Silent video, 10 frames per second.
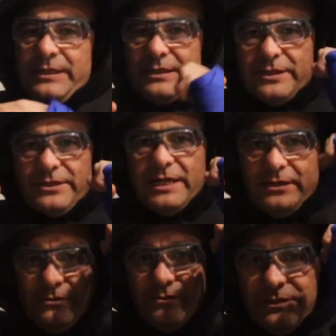The
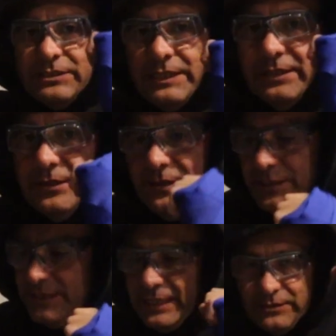knuckles here,
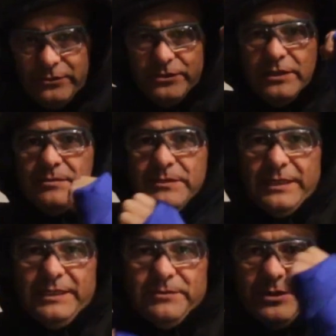you gotta close your arm, you
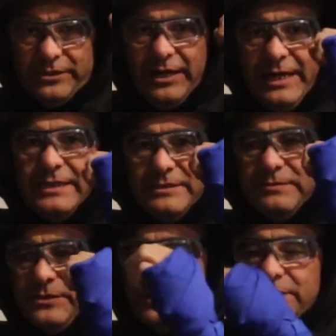gotta close your hands
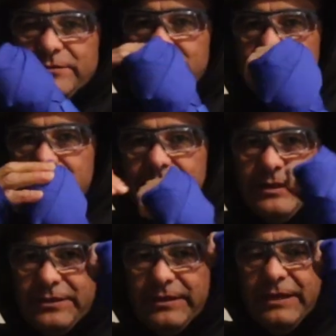with your knuckles, so over
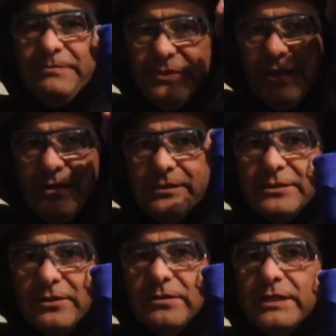here, right?
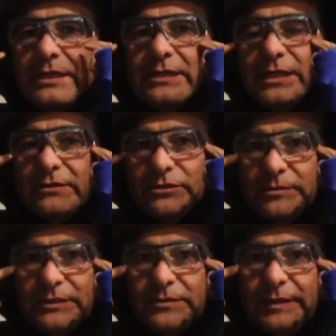So, knuckles
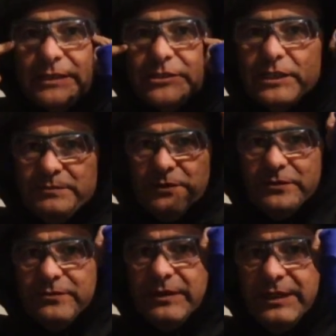should be to about the
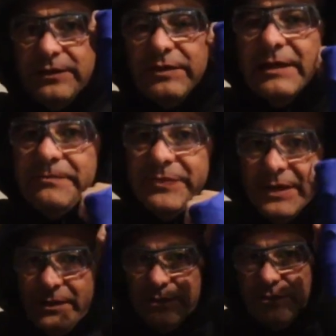cheekbone, right here, right?
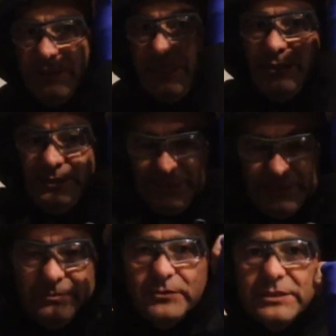So here,
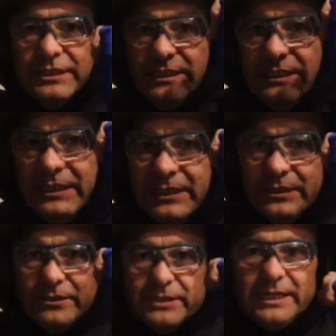elbows in,
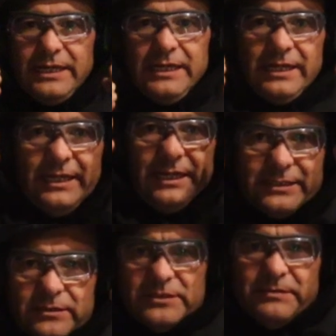okay? And
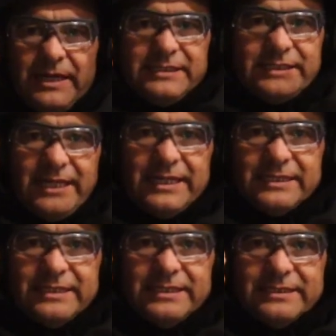so some guys stand like
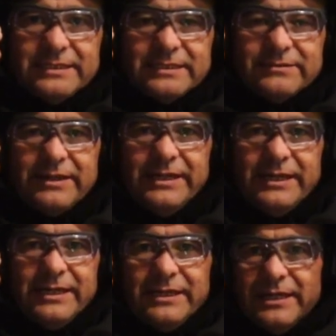this, right?
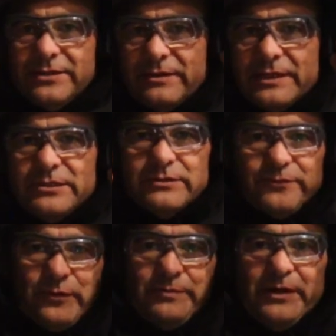And you're going to do it
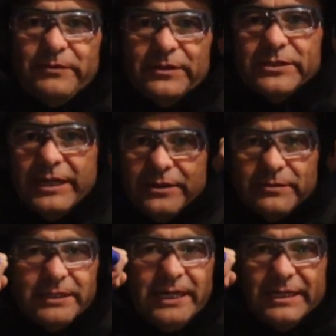Floyd Mayweather style. You
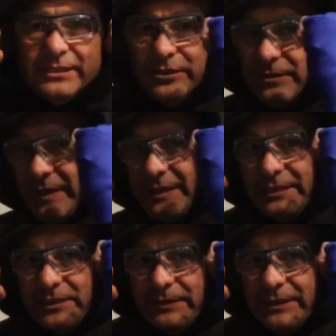want to kind of turn your body
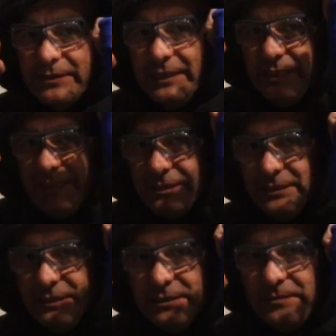this way, okay?
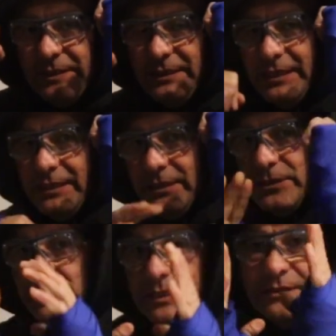Just a little bit.
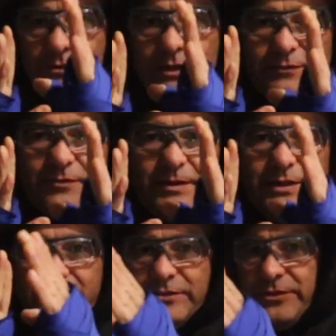So we're going to go like from right
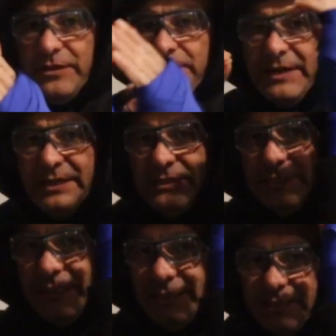here, turn our body just
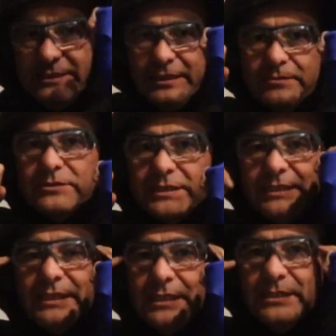like this, elbows
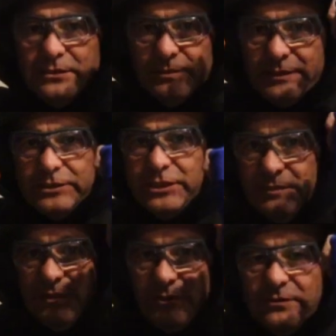in, to
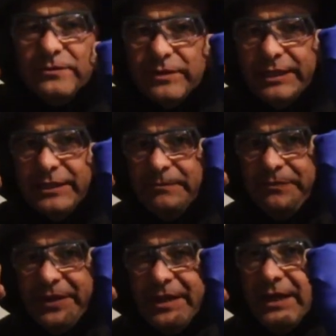cheekbone, right here.
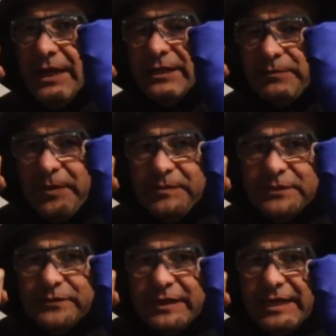And the purpose
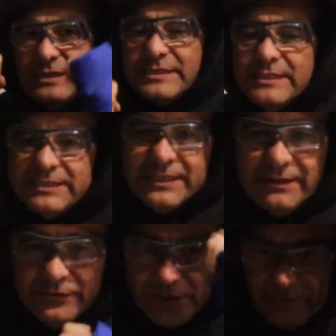for that is this.
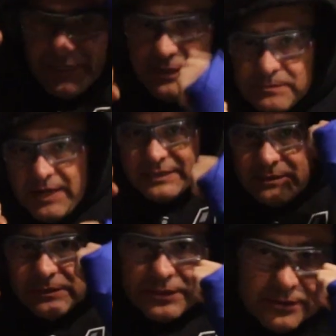So if a guy's
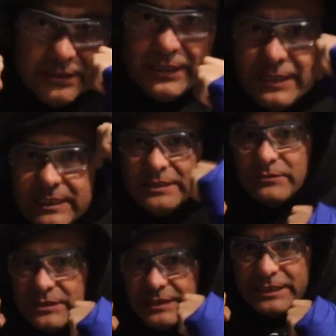boxing with you and he
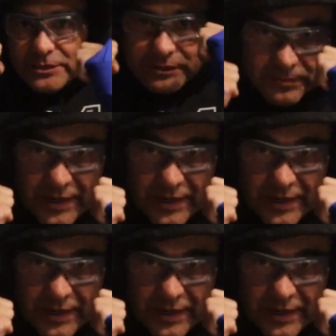wants to hit you in the